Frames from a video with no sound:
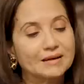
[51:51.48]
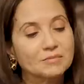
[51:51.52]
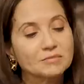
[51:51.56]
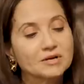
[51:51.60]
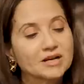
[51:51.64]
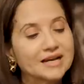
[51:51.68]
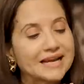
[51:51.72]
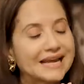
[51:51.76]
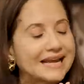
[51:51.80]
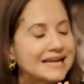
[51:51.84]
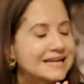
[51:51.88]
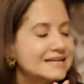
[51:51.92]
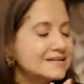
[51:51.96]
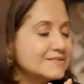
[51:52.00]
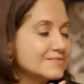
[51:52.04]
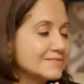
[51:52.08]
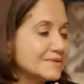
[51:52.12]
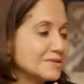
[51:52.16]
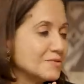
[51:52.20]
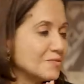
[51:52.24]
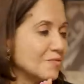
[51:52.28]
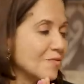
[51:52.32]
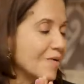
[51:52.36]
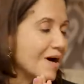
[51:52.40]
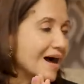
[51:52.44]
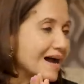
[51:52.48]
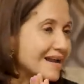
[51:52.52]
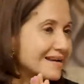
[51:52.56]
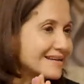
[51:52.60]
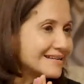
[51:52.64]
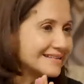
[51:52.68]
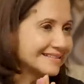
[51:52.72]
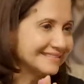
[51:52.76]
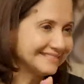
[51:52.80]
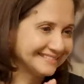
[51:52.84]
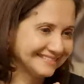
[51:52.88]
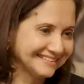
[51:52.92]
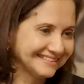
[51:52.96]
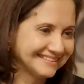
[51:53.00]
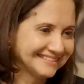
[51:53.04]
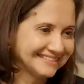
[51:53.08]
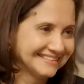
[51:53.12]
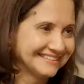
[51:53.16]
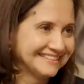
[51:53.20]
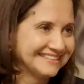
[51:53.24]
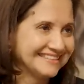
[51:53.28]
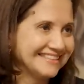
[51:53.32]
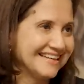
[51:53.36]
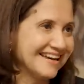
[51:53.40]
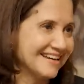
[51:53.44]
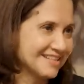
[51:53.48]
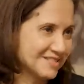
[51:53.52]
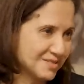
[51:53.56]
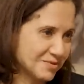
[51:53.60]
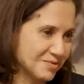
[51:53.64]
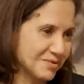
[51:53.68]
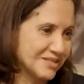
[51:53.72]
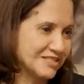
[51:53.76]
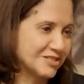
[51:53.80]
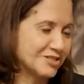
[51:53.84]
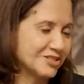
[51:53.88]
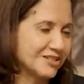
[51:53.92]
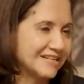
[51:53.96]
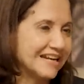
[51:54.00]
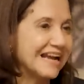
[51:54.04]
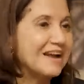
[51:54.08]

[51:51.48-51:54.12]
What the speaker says: I'm going to end with one last question.